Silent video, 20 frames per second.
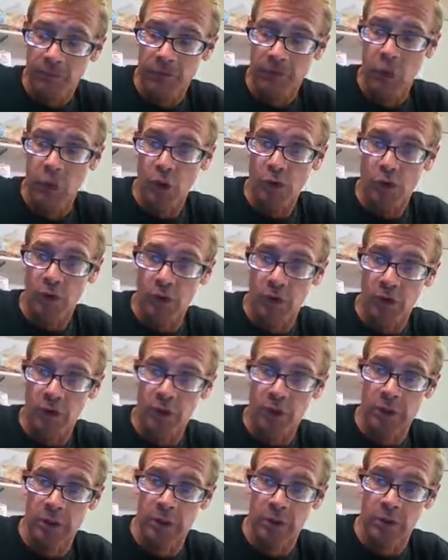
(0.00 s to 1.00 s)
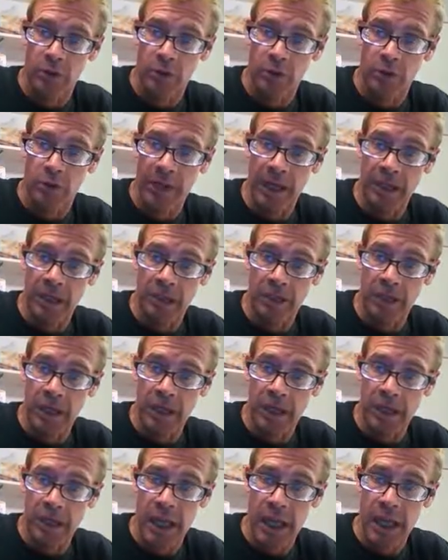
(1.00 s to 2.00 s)
Of course, Hollywood doesn't
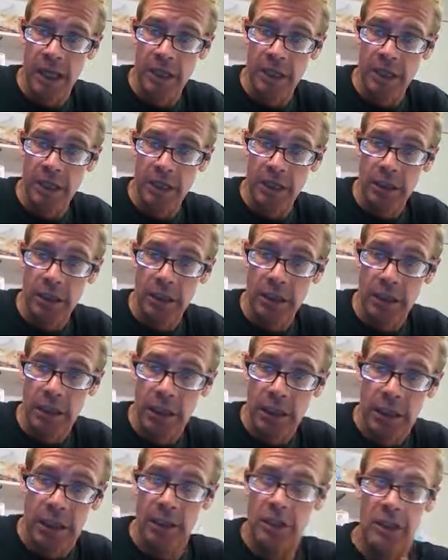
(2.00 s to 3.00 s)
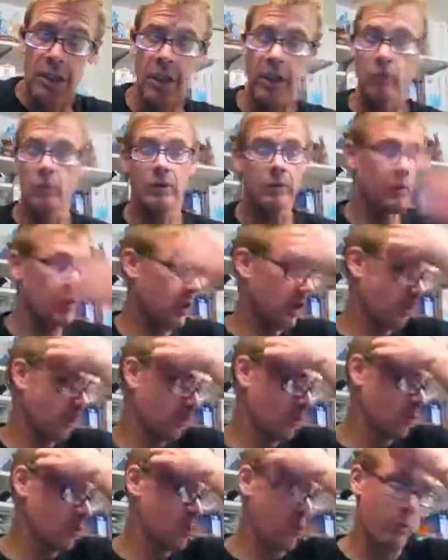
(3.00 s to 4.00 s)
romanticize that. Instead, we,
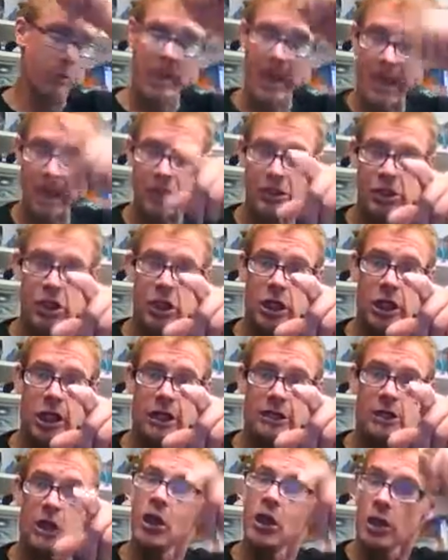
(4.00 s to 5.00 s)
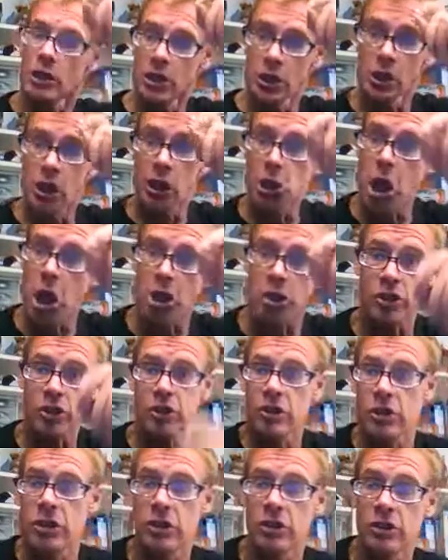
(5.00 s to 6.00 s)
romanticize the
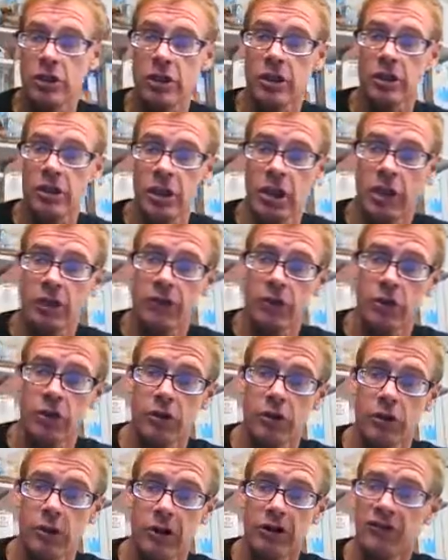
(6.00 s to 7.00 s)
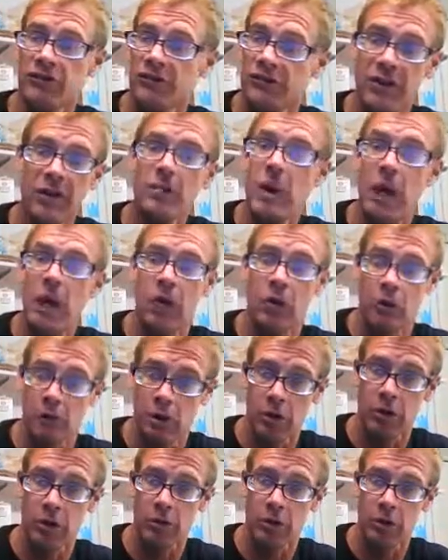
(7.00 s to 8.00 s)
narcissistic, self serving female
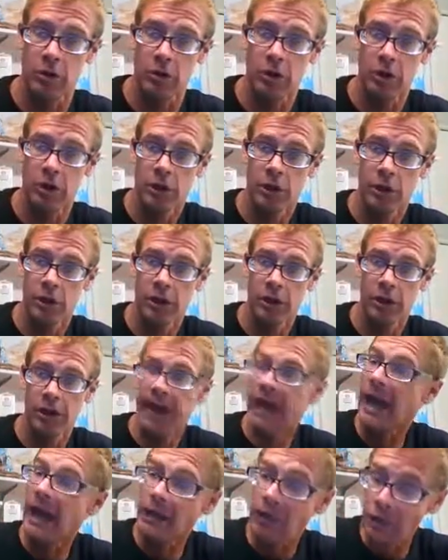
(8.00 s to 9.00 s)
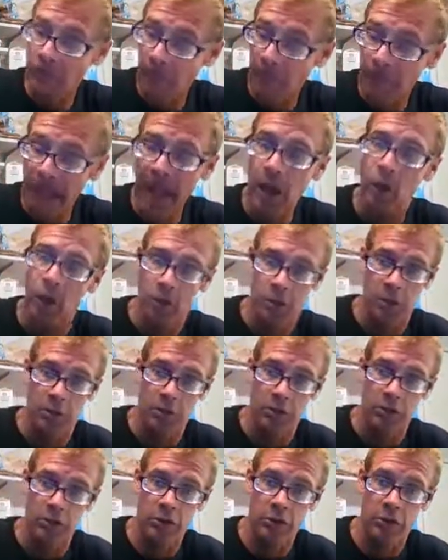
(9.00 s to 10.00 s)
culture and male
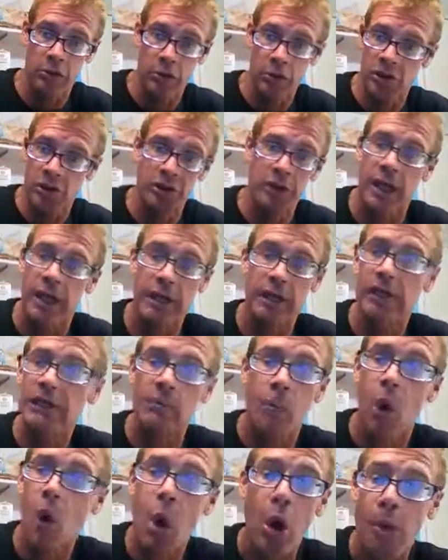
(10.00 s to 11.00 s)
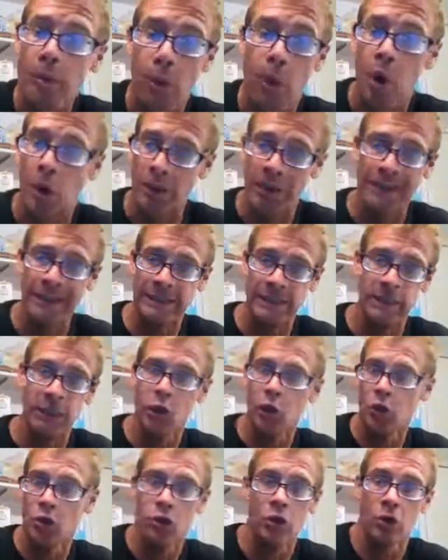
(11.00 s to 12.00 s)
culture, which is acting more and more like
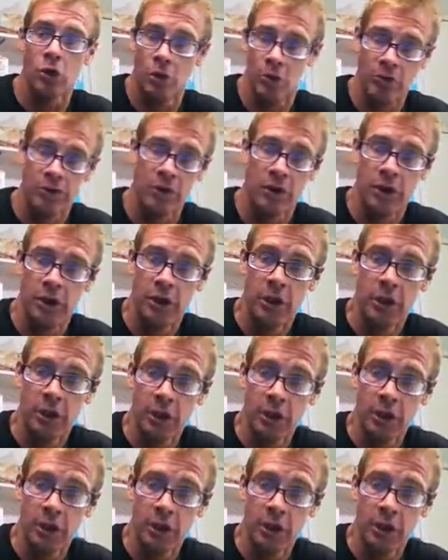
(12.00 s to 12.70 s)
little girls.